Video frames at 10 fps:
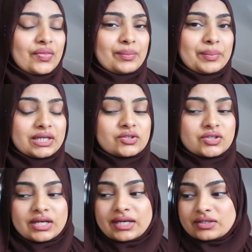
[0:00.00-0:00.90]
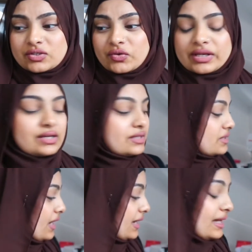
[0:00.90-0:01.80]
the picture and as great as
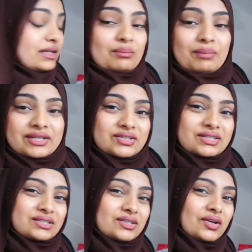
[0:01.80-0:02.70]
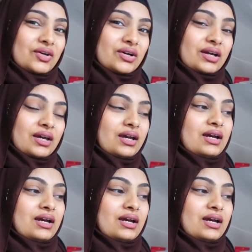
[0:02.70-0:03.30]
I had imagined it to look.